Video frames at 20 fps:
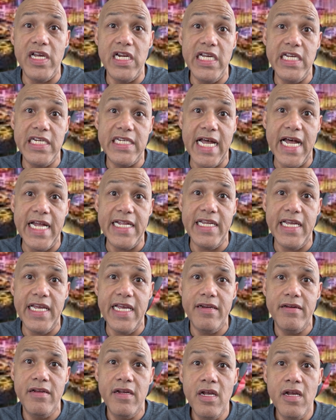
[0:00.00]
At least I
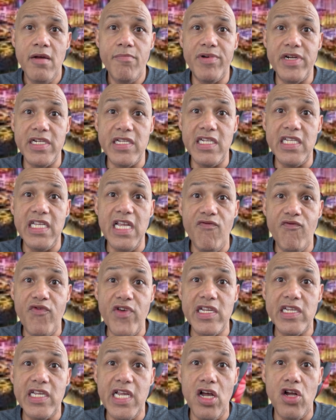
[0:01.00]
did, but the
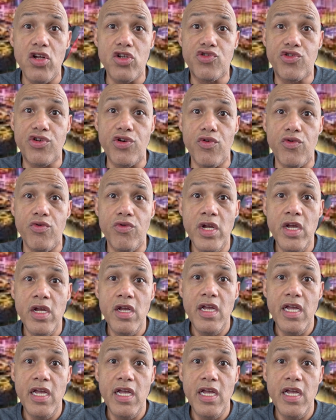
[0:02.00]
defense held true.